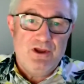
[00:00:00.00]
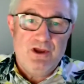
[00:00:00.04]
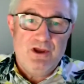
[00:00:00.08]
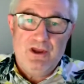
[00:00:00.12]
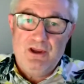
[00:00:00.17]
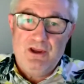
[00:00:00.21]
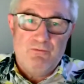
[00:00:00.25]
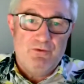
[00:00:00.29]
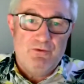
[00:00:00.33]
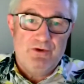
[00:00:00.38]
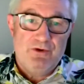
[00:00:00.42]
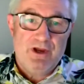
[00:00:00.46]

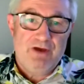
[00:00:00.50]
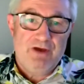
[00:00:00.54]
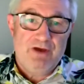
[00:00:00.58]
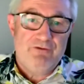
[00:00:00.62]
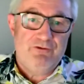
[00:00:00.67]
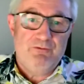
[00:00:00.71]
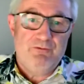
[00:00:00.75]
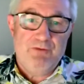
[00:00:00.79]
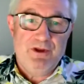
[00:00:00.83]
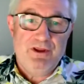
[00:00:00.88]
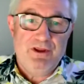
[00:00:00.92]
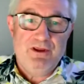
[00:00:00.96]
It would have
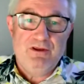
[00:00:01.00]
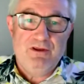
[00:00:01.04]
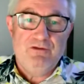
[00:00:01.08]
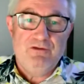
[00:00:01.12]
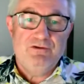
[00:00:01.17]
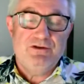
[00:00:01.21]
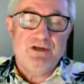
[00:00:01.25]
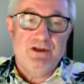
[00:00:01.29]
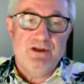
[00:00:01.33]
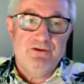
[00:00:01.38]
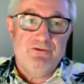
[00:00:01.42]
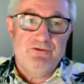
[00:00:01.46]
to be
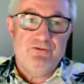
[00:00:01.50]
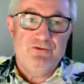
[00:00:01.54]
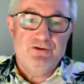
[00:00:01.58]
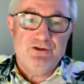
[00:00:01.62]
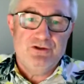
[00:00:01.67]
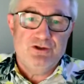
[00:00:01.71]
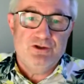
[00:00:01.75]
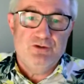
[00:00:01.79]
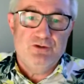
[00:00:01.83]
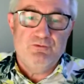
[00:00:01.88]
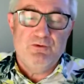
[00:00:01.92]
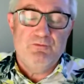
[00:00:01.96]
done through
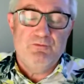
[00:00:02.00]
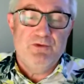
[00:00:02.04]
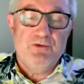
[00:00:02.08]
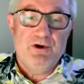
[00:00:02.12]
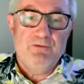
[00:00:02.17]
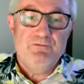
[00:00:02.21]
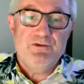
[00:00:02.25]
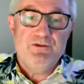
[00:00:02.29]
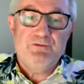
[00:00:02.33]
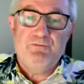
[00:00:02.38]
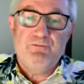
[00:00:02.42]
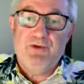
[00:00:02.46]

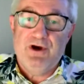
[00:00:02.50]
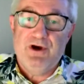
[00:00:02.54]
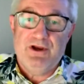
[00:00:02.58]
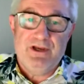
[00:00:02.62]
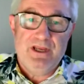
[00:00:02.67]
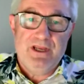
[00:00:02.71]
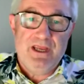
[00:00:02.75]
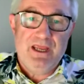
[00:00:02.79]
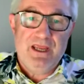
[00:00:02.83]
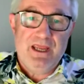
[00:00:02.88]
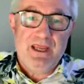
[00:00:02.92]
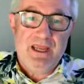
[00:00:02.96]
Supermums,
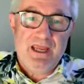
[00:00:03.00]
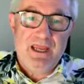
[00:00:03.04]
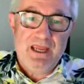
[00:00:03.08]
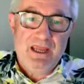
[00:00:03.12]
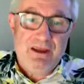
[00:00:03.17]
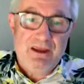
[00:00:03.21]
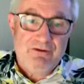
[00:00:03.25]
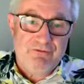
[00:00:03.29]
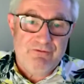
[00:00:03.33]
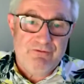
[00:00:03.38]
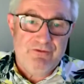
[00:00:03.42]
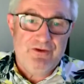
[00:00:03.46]
but
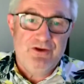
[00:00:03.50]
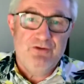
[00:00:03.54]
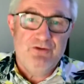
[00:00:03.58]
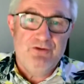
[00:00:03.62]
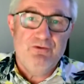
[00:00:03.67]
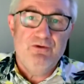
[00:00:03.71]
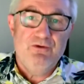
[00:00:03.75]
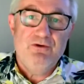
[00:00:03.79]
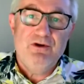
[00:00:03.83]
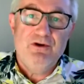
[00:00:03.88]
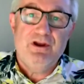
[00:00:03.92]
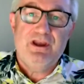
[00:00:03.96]
if
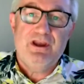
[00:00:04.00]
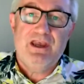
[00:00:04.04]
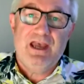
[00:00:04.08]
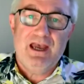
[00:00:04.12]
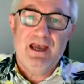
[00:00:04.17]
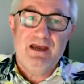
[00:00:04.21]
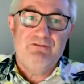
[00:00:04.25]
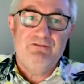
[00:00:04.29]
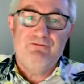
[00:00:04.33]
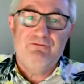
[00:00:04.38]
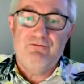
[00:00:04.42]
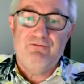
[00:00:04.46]
you
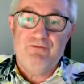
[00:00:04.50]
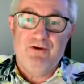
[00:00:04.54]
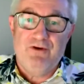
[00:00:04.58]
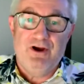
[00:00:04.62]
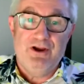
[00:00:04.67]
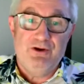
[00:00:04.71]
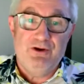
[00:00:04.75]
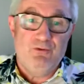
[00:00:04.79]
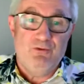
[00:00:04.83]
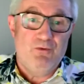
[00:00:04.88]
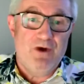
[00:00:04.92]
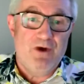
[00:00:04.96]
can
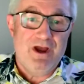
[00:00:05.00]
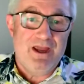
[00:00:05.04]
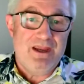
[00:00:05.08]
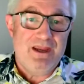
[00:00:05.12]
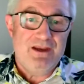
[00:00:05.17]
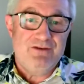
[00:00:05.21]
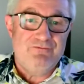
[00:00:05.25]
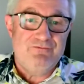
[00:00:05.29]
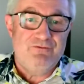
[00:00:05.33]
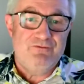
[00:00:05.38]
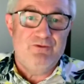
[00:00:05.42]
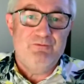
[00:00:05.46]
find a way
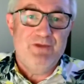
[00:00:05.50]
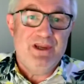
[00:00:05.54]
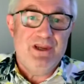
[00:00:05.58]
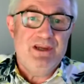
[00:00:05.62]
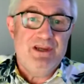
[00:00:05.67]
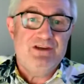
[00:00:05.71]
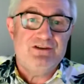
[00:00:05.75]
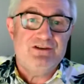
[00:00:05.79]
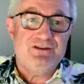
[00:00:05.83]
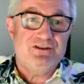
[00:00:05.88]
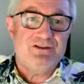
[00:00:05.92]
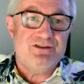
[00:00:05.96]
for me
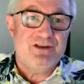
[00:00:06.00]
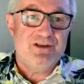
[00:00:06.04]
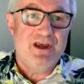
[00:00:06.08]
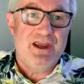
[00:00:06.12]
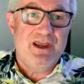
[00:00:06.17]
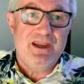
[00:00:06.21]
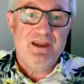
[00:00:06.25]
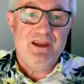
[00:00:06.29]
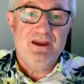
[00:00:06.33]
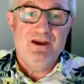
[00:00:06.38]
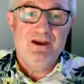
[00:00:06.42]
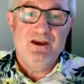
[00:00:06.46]
to
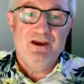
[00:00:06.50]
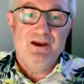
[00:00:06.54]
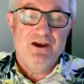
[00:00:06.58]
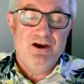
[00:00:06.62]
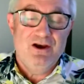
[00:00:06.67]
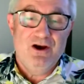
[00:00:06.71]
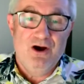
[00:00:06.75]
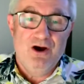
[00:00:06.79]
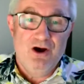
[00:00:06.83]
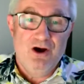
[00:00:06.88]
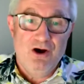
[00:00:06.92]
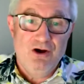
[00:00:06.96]
stay
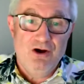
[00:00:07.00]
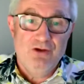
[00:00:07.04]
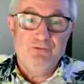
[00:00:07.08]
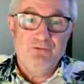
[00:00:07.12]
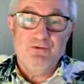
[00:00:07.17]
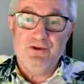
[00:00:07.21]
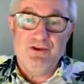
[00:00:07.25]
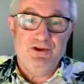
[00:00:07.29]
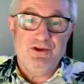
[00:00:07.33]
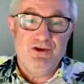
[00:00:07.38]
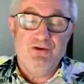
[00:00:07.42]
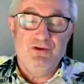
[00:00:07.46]
on
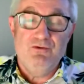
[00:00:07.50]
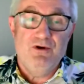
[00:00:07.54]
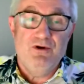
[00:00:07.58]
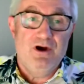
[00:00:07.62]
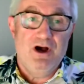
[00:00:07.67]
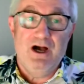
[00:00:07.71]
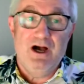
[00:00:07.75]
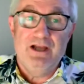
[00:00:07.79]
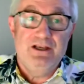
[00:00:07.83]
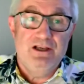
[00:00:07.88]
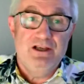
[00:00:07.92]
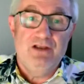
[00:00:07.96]
with you,
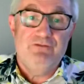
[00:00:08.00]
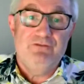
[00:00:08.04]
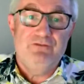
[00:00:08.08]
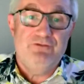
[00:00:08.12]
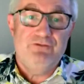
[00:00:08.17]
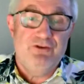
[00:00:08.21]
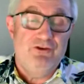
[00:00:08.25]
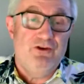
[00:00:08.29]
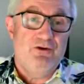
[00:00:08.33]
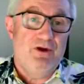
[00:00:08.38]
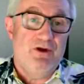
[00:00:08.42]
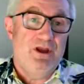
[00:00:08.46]
I'd love to
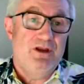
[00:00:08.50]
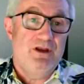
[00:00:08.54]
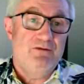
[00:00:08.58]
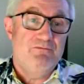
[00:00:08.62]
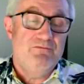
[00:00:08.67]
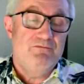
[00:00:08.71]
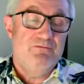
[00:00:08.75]
do it.